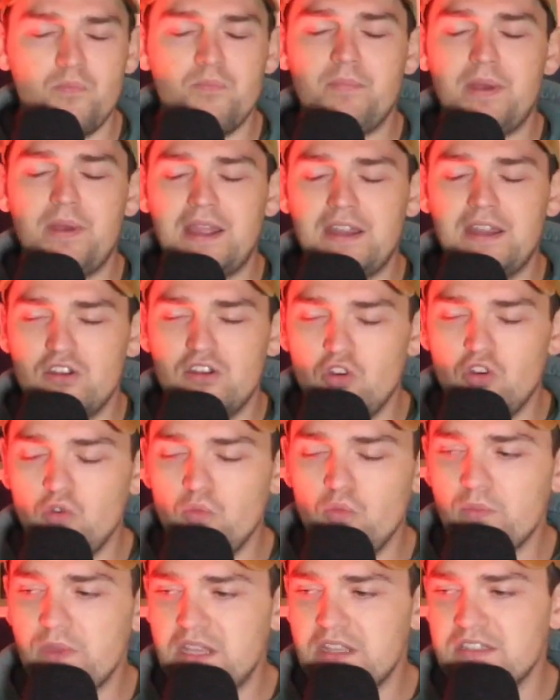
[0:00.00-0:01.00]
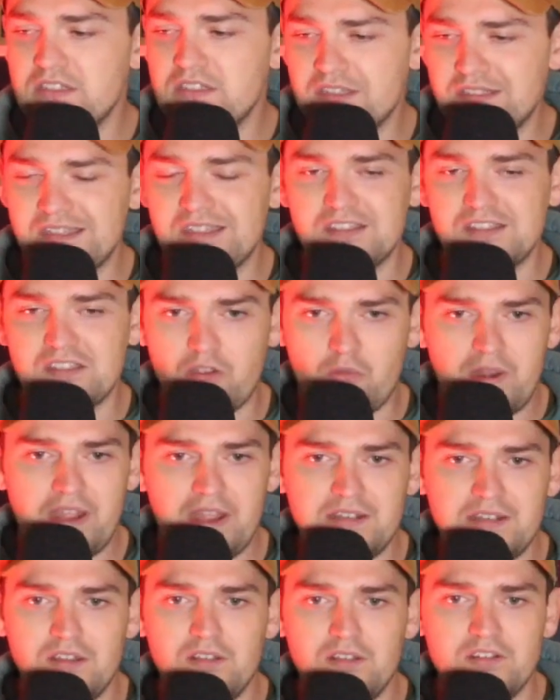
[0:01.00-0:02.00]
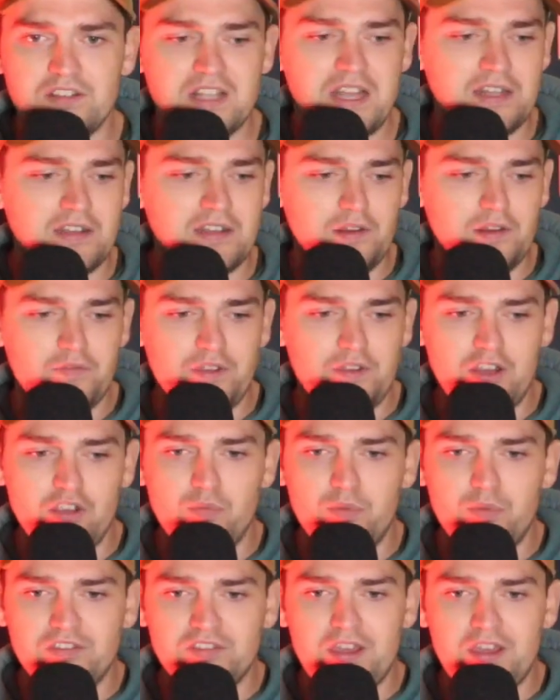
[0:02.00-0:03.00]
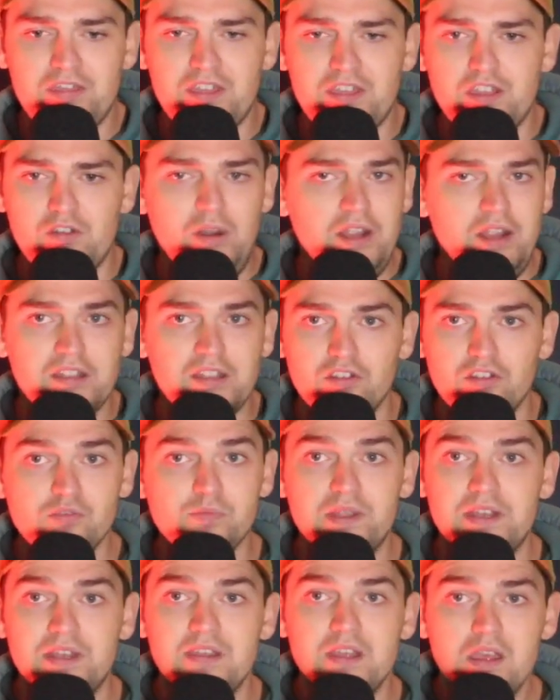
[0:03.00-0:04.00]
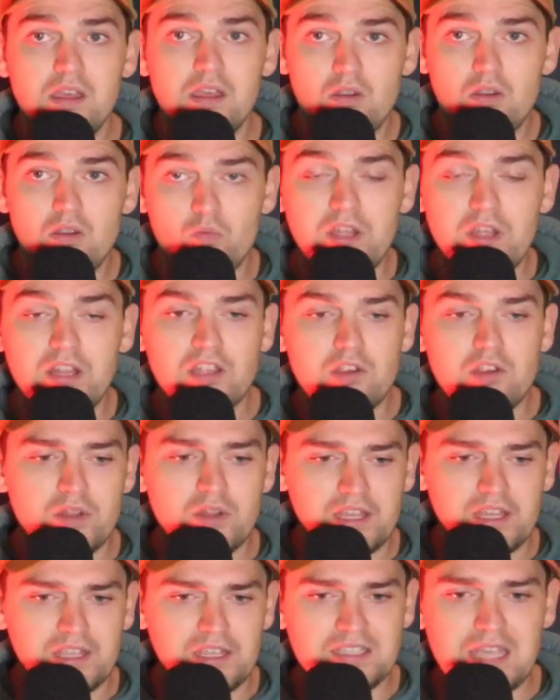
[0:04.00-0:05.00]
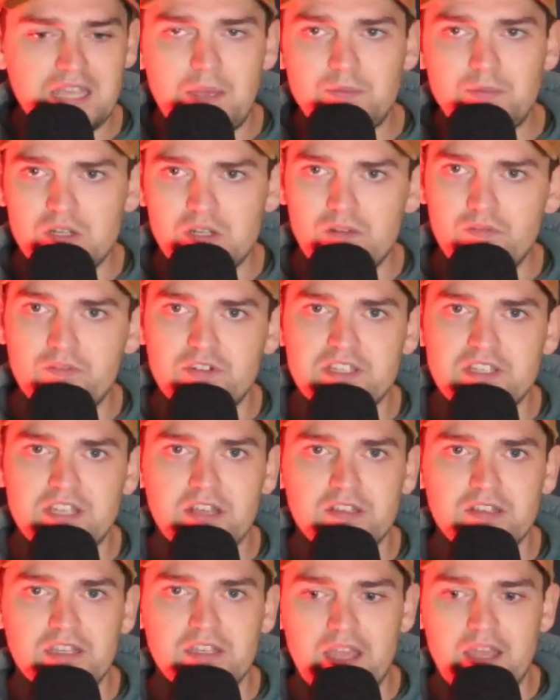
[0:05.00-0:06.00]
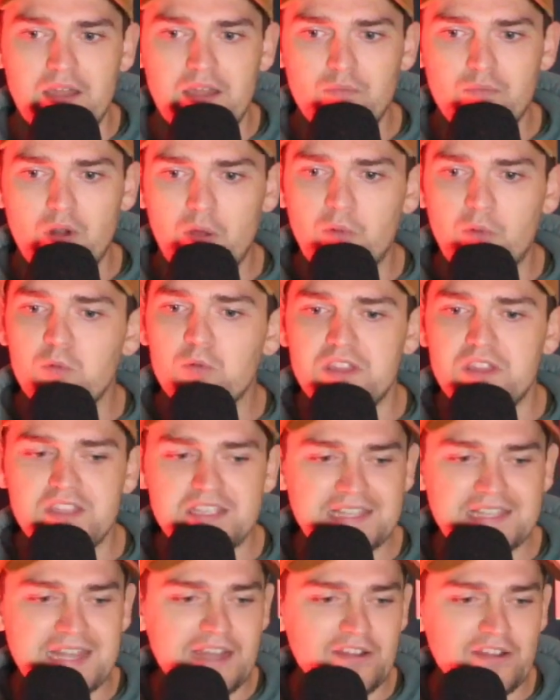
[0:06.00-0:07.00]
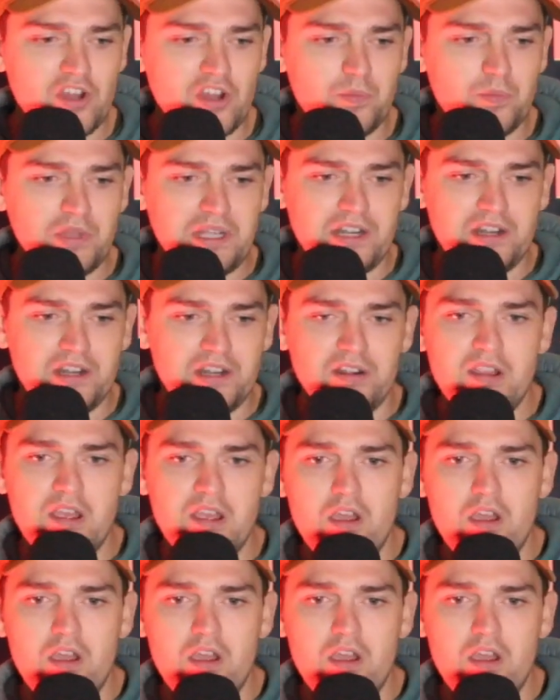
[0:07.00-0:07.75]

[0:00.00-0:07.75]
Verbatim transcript: By no means is this a Greg Taylor slandering video, because I think Greg Taylor's been really, really exceptional for Celtic and probably the standout player